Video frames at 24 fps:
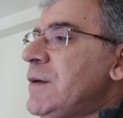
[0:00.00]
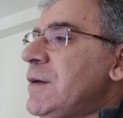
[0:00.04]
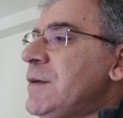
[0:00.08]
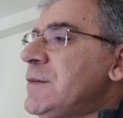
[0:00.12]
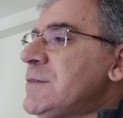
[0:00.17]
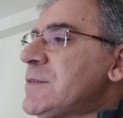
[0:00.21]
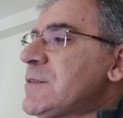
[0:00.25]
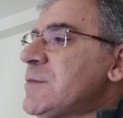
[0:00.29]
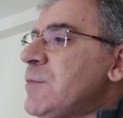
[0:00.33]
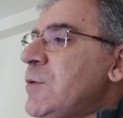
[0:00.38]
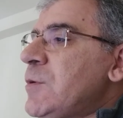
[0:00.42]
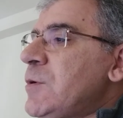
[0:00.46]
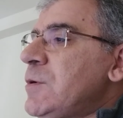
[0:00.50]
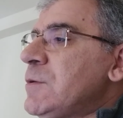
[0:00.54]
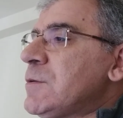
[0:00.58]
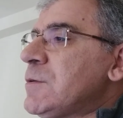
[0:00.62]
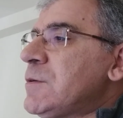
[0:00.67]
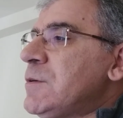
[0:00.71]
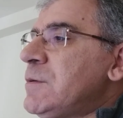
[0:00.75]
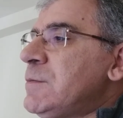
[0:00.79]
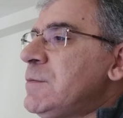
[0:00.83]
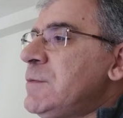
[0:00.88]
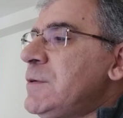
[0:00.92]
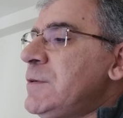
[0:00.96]
in small
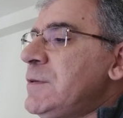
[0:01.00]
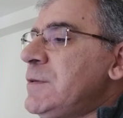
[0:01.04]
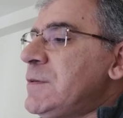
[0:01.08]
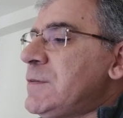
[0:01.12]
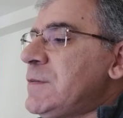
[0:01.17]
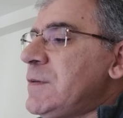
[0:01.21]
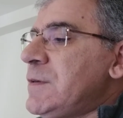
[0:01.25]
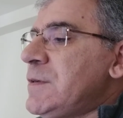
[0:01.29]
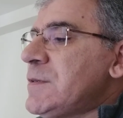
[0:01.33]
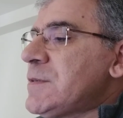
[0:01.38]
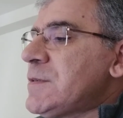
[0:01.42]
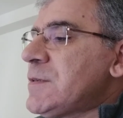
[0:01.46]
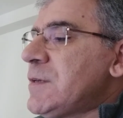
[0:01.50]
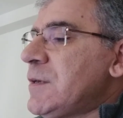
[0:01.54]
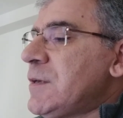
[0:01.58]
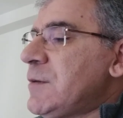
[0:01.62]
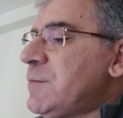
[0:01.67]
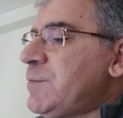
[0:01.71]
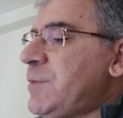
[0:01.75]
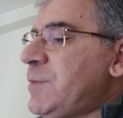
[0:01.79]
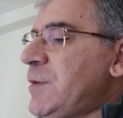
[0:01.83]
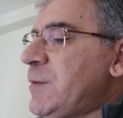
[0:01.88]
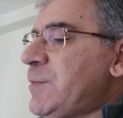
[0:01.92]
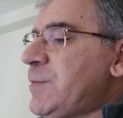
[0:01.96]
communities,
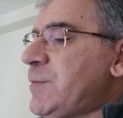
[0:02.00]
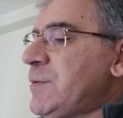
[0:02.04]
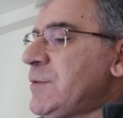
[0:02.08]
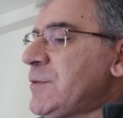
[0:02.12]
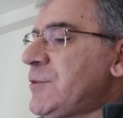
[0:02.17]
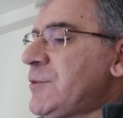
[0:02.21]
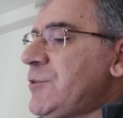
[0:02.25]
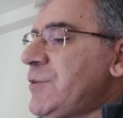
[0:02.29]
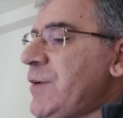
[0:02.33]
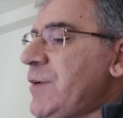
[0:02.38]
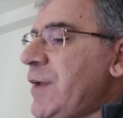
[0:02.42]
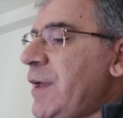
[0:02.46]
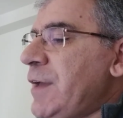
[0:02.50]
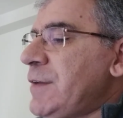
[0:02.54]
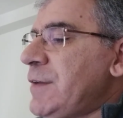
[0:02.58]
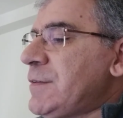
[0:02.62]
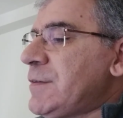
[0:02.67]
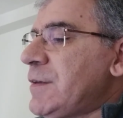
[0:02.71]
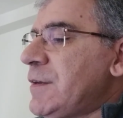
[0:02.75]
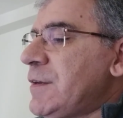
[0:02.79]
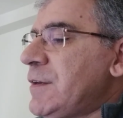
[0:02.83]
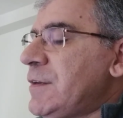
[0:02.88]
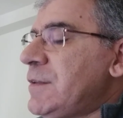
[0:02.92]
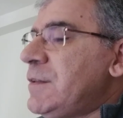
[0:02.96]
people
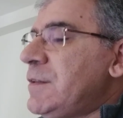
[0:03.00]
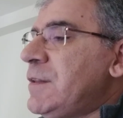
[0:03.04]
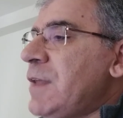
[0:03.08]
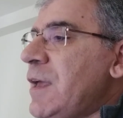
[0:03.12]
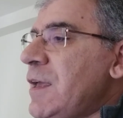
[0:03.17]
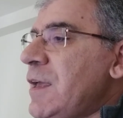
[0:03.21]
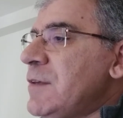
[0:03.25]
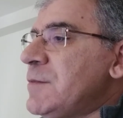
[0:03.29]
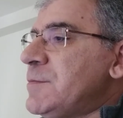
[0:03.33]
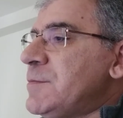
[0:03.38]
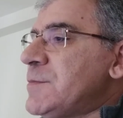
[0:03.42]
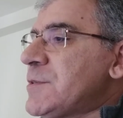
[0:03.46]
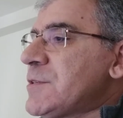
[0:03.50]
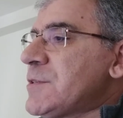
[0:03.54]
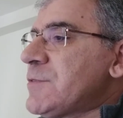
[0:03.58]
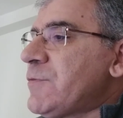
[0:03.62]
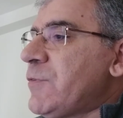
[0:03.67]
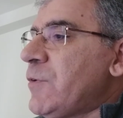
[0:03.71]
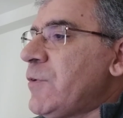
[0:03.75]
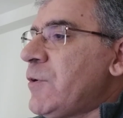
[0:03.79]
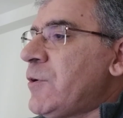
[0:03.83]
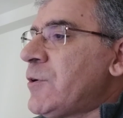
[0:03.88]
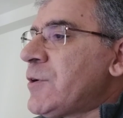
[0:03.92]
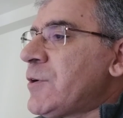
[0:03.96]
create names
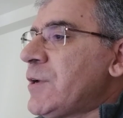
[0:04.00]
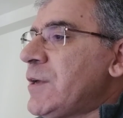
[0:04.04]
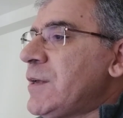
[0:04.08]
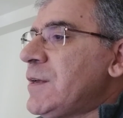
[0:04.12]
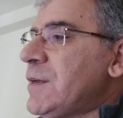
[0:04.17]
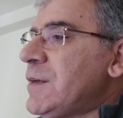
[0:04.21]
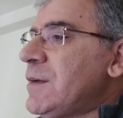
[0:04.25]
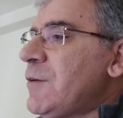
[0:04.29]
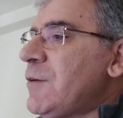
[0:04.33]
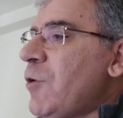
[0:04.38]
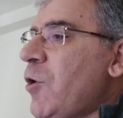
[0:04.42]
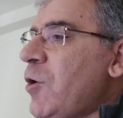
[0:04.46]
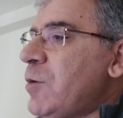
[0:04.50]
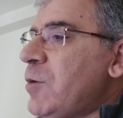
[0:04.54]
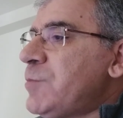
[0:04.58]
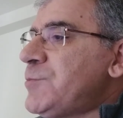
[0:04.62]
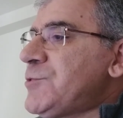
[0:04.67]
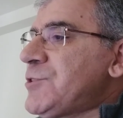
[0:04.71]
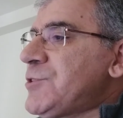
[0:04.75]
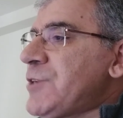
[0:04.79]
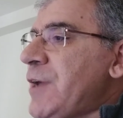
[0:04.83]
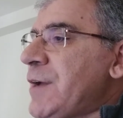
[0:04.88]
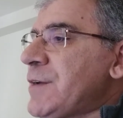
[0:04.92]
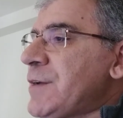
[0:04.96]
for
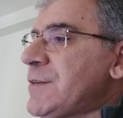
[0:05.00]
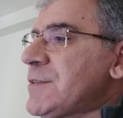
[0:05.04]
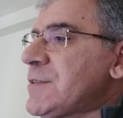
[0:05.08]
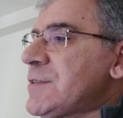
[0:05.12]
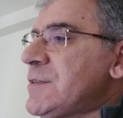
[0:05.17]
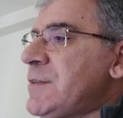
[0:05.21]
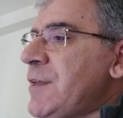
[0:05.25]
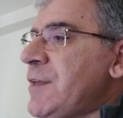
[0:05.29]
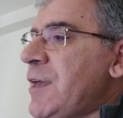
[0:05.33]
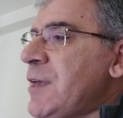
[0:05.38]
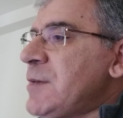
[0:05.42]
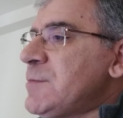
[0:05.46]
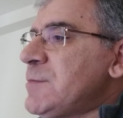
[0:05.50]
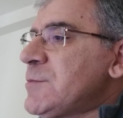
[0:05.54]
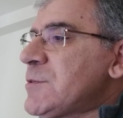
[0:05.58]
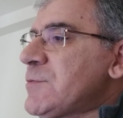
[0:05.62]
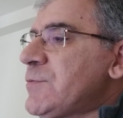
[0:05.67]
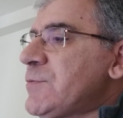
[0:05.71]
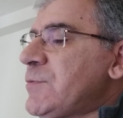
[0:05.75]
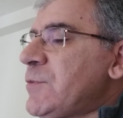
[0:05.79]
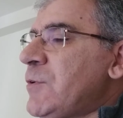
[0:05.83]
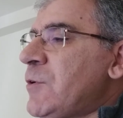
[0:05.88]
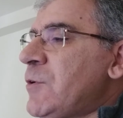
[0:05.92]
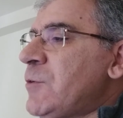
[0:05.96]
objects, names
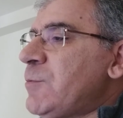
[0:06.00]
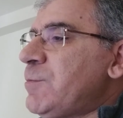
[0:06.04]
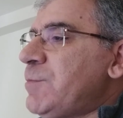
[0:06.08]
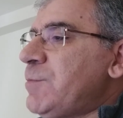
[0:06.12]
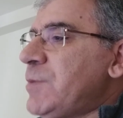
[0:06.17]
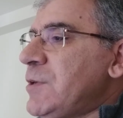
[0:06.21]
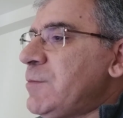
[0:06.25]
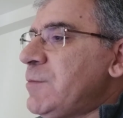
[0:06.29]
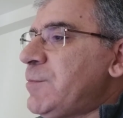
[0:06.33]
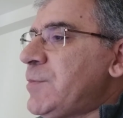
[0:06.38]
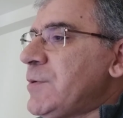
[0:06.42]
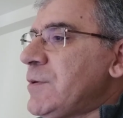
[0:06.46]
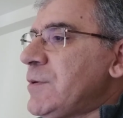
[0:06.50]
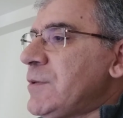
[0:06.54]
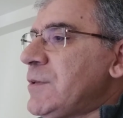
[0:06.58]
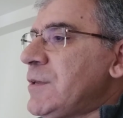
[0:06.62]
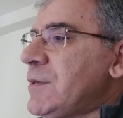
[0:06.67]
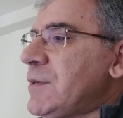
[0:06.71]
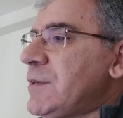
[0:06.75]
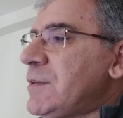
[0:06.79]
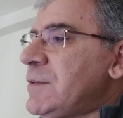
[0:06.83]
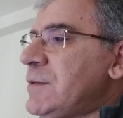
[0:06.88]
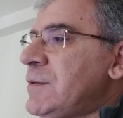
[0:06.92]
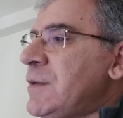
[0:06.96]
for
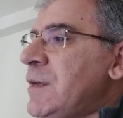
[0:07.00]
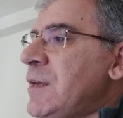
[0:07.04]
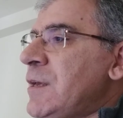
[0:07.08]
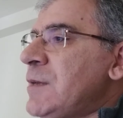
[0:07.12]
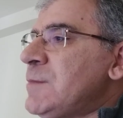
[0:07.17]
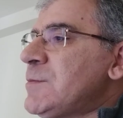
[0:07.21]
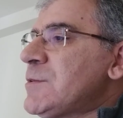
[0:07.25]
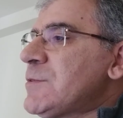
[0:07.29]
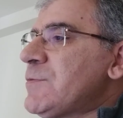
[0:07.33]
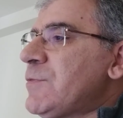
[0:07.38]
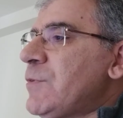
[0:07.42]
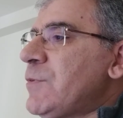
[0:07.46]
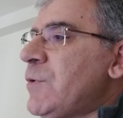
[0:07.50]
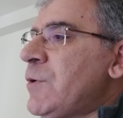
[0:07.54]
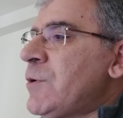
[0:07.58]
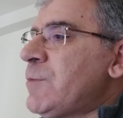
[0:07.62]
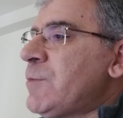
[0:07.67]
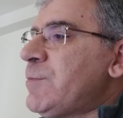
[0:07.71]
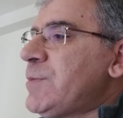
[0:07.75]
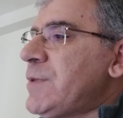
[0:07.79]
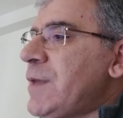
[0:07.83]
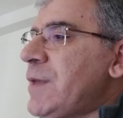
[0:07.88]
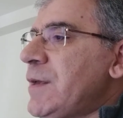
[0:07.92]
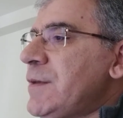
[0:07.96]
people, names for
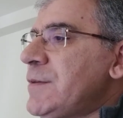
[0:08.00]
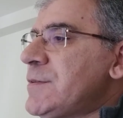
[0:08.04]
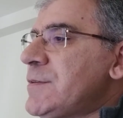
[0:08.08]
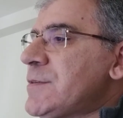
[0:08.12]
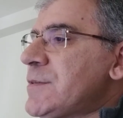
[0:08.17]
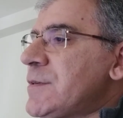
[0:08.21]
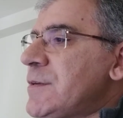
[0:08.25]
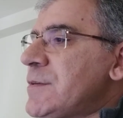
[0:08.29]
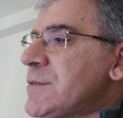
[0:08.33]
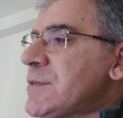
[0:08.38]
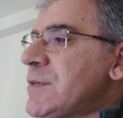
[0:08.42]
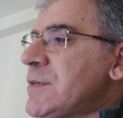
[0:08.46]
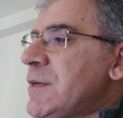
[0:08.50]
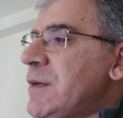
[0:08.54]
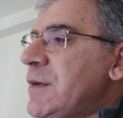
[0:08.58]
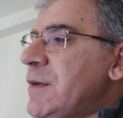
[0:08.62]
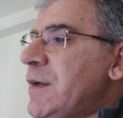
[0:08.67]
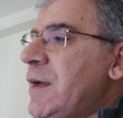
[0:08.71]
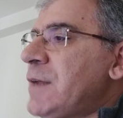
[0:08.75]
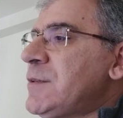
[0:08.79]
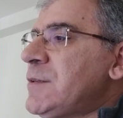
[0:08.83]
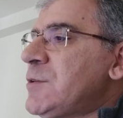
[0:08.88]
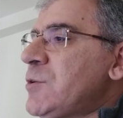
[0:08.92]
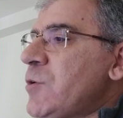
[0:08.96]
places,
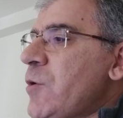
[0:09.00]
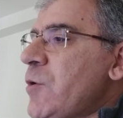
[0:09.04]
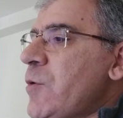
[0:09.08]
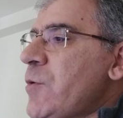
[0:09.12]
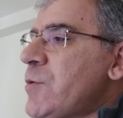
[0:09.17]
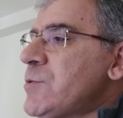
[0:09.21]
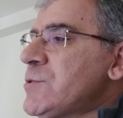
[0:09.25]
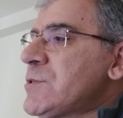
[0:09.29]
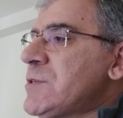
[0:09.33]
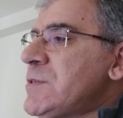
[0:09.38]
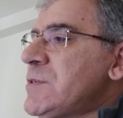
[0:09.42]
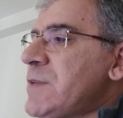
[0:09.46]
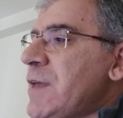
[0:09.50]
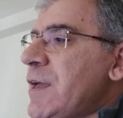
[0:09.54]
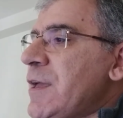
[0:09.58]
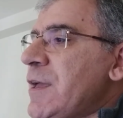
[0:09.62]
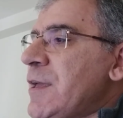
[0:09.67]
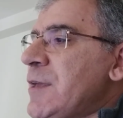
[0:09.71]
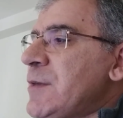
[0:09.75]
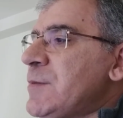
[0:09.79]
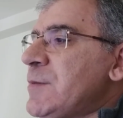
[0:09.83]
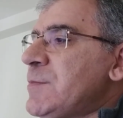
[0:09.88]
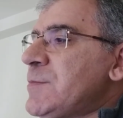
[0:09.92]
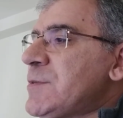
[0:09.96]
and those
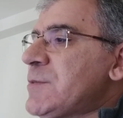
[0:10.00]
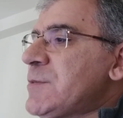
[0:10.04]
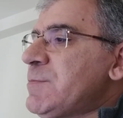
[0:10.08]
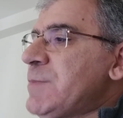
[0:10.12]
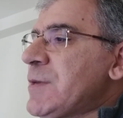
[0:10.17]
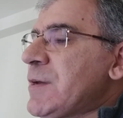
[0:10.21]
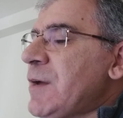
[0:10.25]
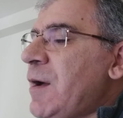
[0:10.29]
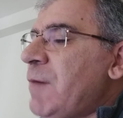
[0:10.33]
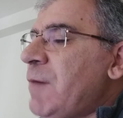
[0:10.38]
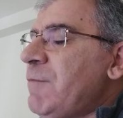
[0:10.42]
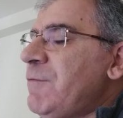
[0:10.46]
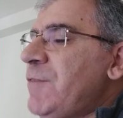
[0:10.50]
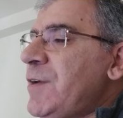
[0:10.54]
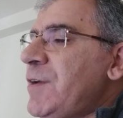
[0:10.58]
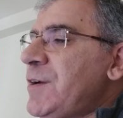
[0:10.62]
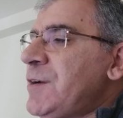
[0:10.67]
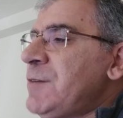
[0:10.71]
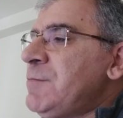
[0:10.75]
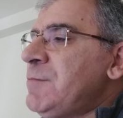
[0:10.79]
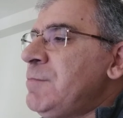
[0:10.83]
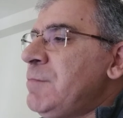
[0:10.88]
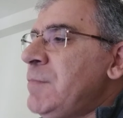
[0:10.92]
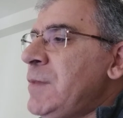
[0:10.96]
names become
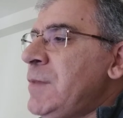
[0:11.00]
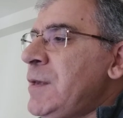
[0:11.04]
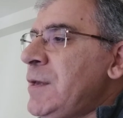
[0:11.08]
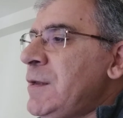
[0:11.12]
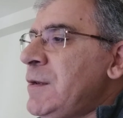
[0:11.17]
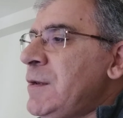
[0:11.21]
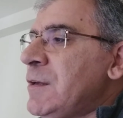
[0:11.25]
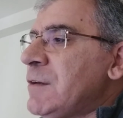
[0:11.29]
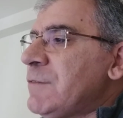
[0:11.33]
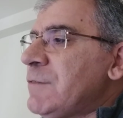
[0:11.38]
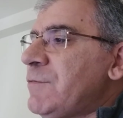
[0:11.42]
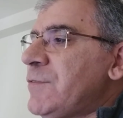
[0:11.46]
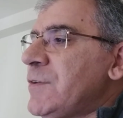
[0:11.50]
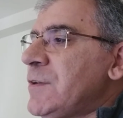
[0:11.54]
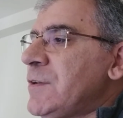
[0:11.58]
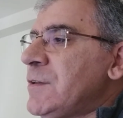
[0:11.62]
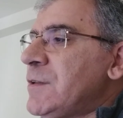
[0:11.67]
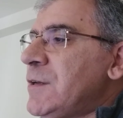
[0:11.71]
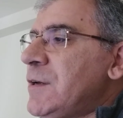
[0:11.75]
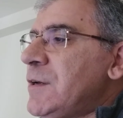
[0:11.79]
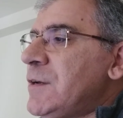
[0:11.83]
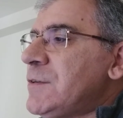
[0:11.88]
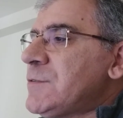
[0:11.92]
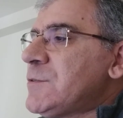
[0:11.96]
very
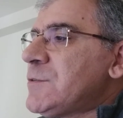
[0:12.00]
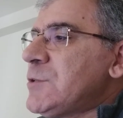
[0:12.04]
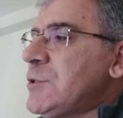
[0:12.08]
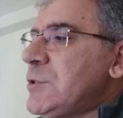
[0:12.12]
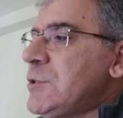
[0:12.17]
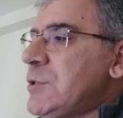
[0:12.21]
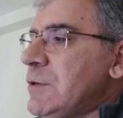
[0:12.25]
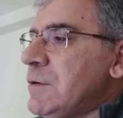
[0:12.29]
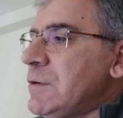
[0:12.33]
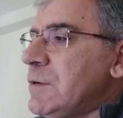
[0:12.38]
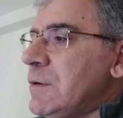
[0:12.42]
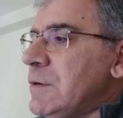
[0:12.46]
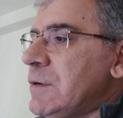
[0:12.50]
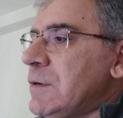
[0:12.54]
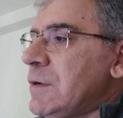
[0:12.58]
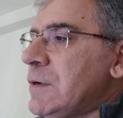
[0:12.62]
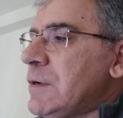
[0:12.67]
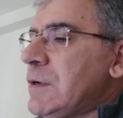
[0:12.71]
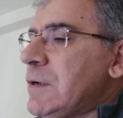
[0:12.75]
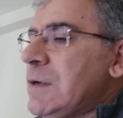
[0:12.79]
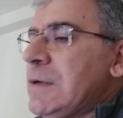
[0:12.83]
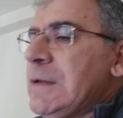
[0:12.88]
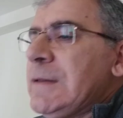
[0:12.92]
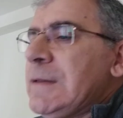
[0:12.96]
meaningful to
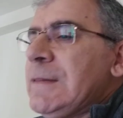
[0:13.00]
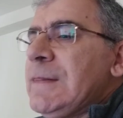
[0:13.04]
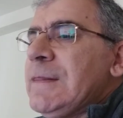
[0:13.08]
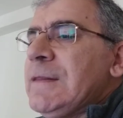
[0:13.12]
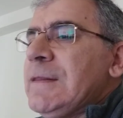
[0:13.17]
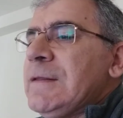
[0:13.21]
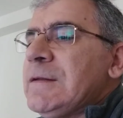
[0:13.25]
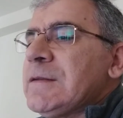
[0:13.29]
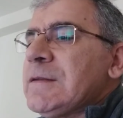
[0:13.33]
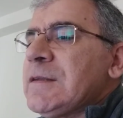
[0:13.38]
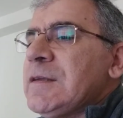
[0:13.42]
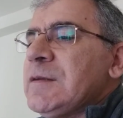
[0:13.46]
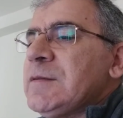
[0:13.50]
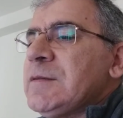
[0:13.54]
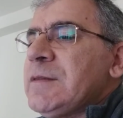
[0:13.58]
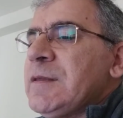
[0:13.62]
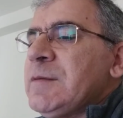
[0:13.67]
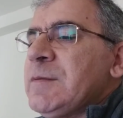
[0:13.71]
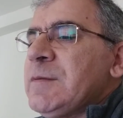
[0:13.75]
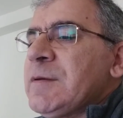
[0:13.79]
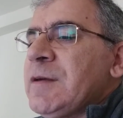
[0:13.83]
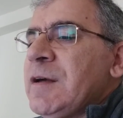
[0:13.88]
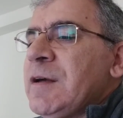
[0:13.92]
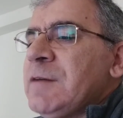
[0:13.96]
you. Okay,
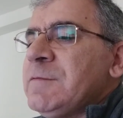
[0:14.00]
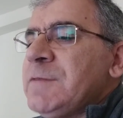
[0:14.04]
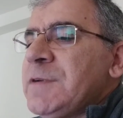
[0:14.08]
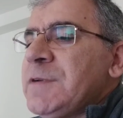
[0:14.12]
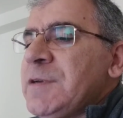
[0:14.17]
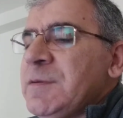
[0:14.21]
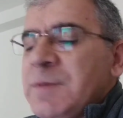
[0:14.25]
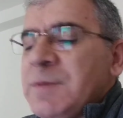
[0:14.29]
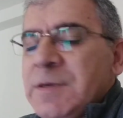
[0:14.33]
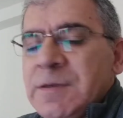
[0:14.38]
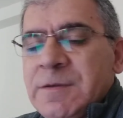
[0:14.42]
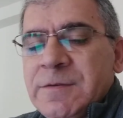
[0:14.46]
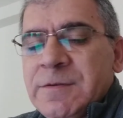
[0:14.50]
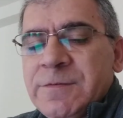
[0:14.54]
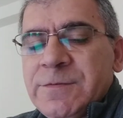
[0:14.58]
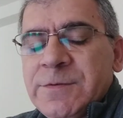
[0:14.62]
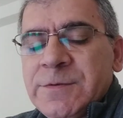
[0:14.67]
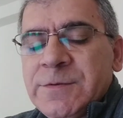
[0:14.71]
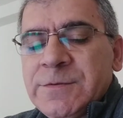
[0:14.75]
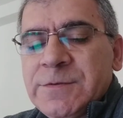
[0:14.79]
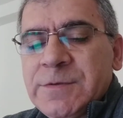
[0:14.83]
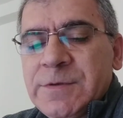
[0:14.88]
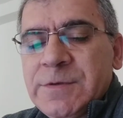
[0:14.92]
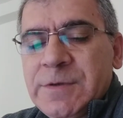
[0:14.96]
they become very
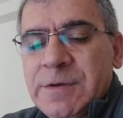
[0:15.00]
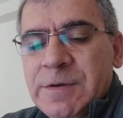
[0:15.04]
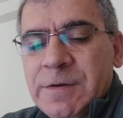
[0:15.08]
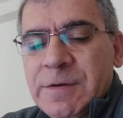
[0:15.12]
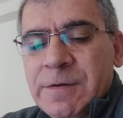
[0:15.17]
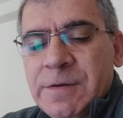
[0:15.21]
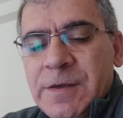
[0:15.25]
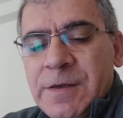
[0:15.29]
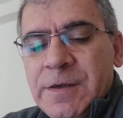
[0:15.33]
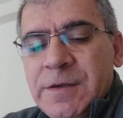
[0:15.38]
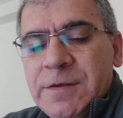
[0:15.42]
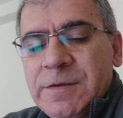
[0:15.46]
meaningful to you.